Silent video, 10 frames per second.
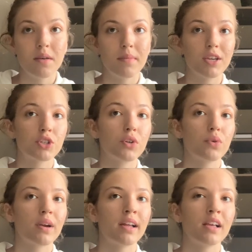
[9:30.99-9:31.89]
Make sure
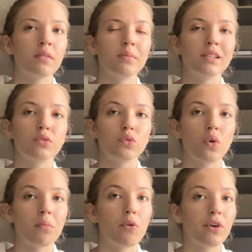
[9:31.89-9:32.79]
you are able to
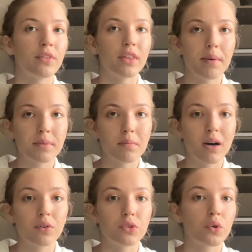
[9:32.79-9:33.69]
talk more in depth
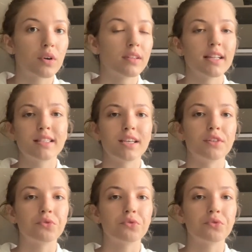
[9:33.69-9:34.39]
about your, let's say,